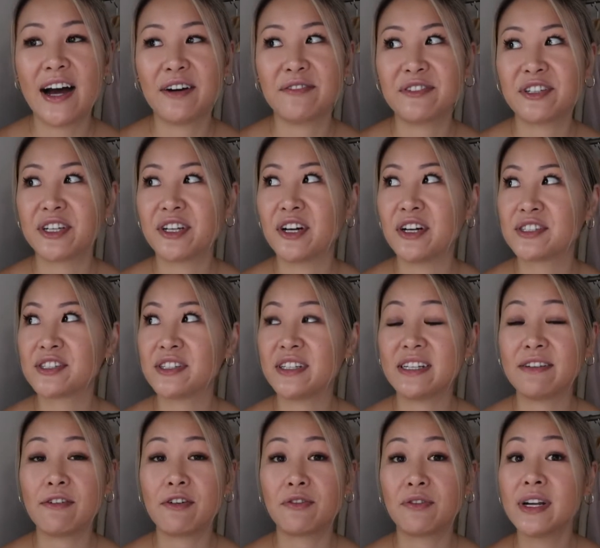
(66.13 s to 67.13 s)
You can also
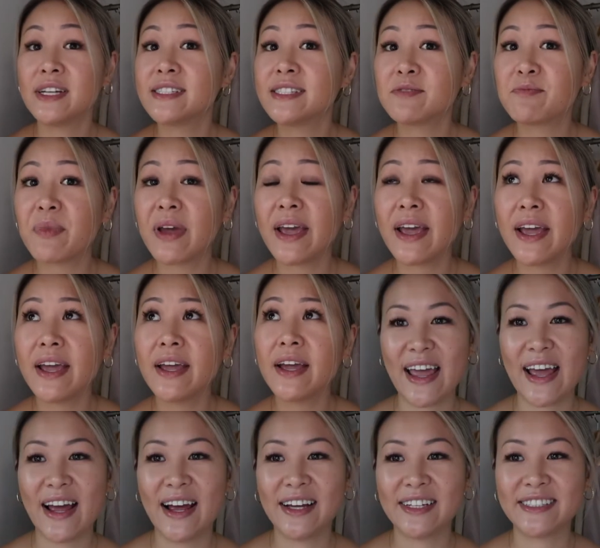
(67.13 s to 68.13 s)
leave your resume,
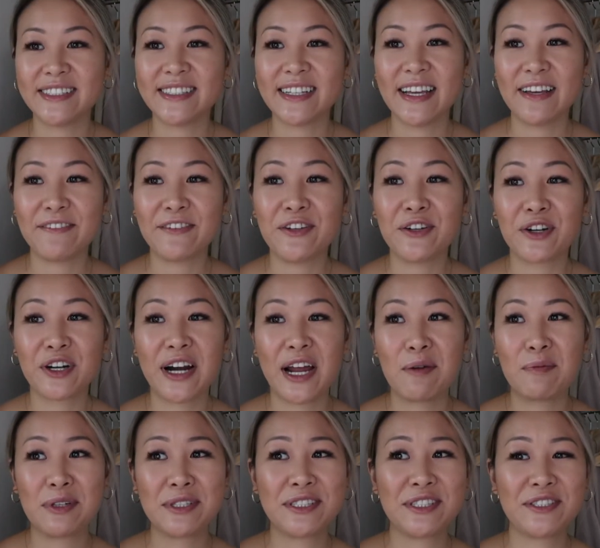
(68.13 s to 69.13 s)
and if you are
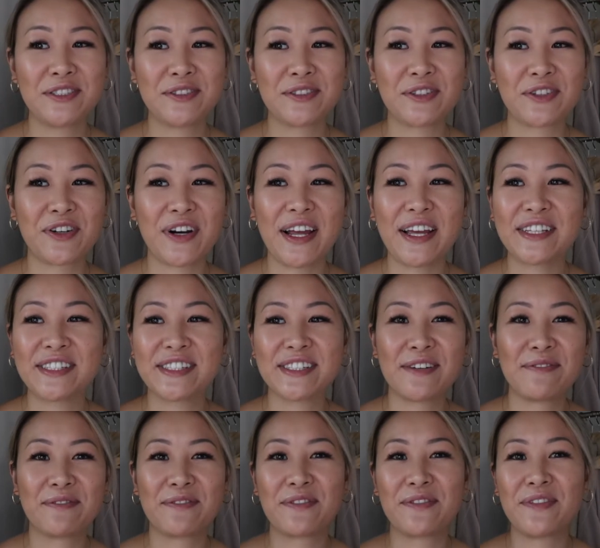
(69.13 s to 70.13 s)
able to create
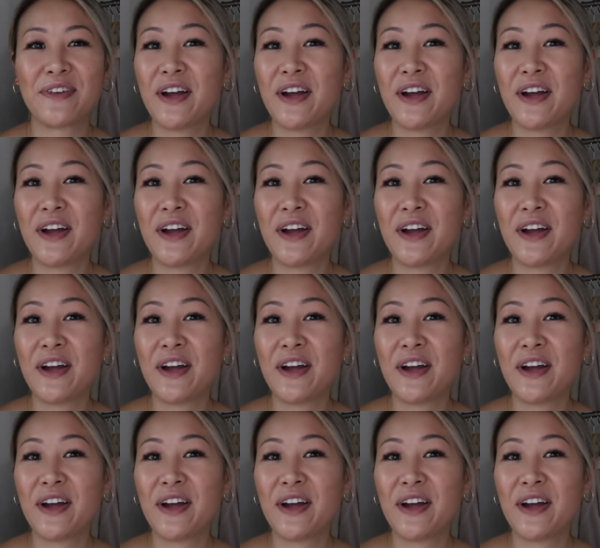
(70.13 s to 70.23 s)
some